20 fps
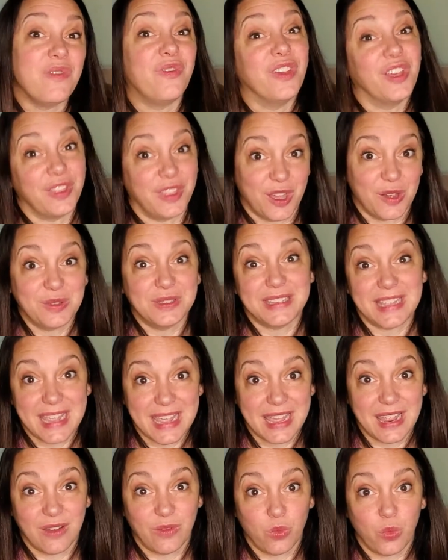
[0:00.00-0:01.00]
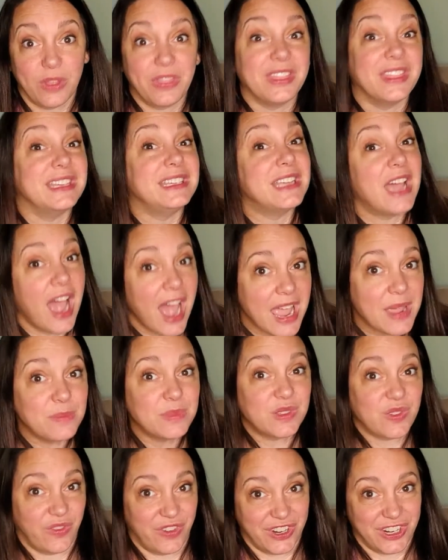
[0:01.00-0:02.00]
fill those in with the
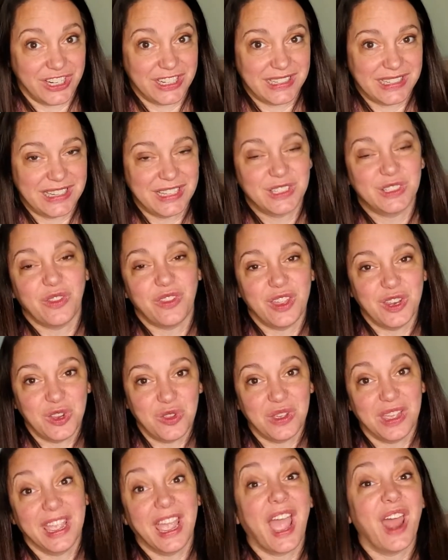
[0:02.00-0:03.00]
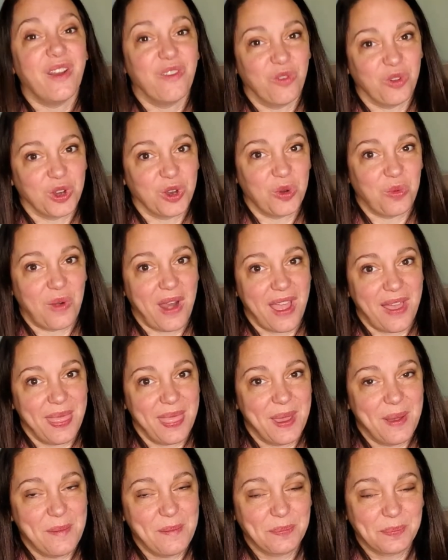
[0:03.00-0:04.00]
times first so then you can kind of work around
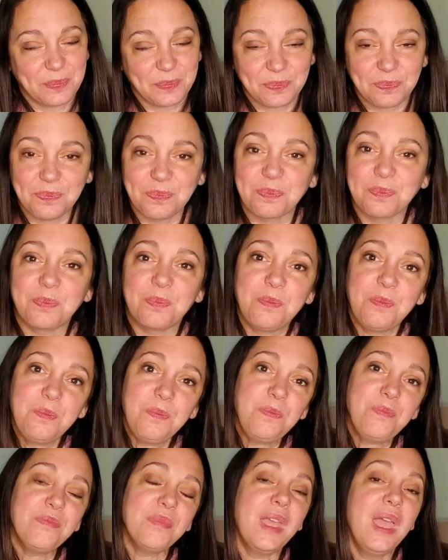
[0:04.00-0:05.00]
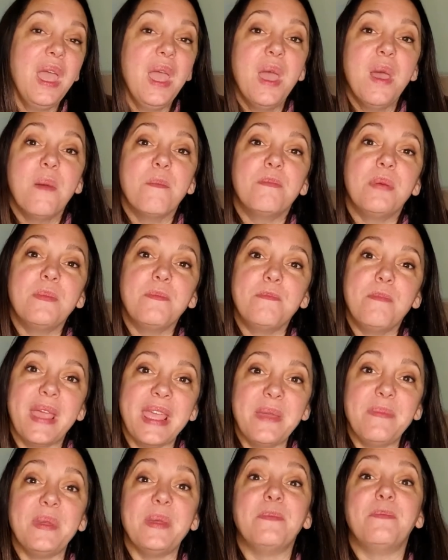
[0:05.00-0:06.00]
them. But
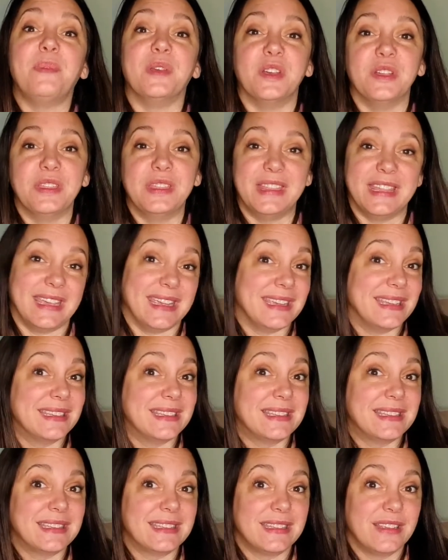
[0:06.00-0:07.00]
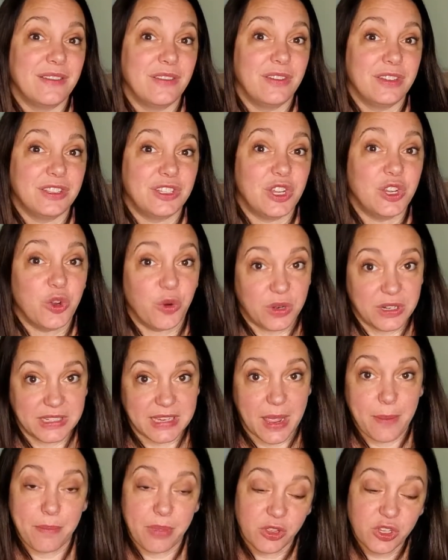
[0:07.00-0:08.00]
maybe build things to your day,
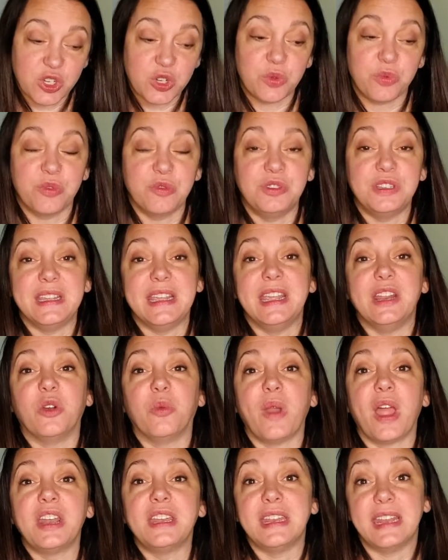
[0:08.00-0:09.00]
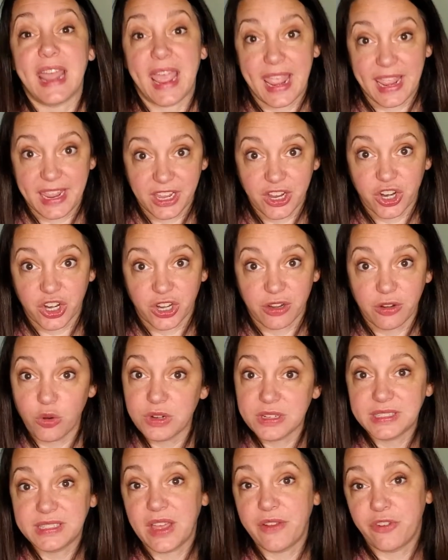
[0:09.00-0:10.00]
build your routine around an anchor or
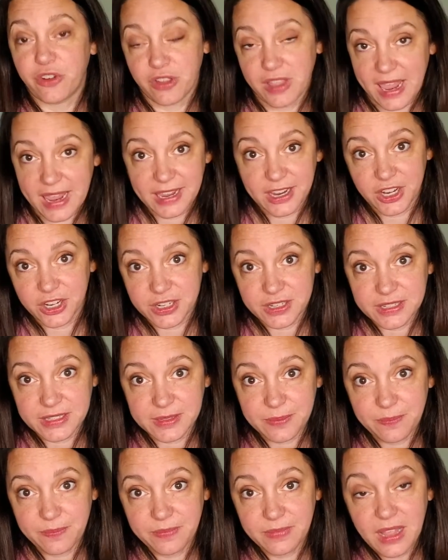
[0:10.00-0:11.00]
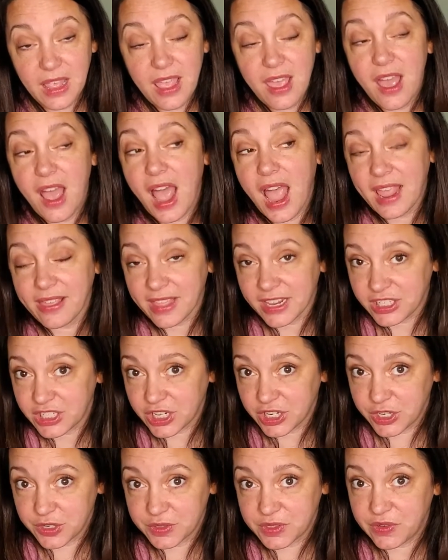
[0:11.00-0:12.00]
several anchors. I like to
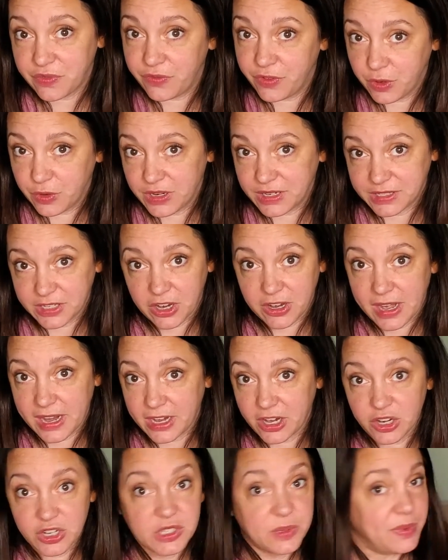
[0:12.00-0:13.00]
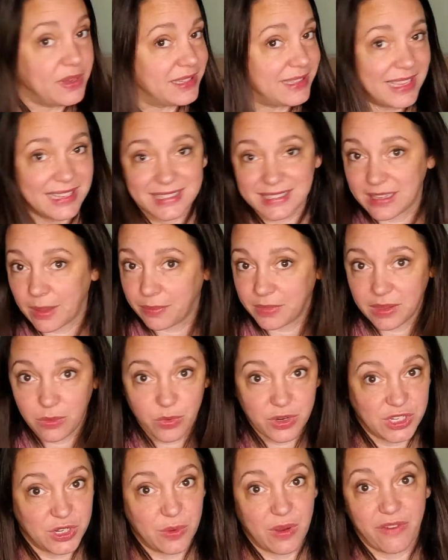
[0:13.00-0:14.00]
use food as our anchors because that's something we
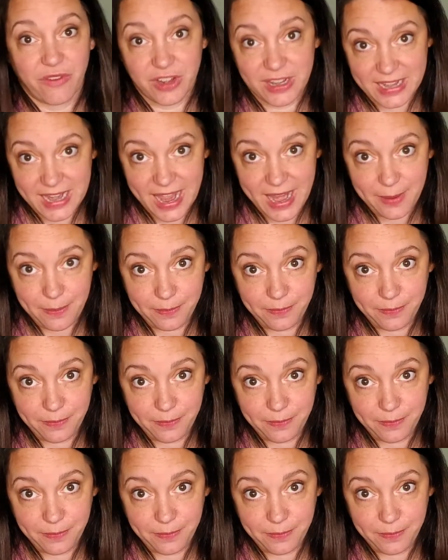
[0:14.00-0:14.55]
do every day.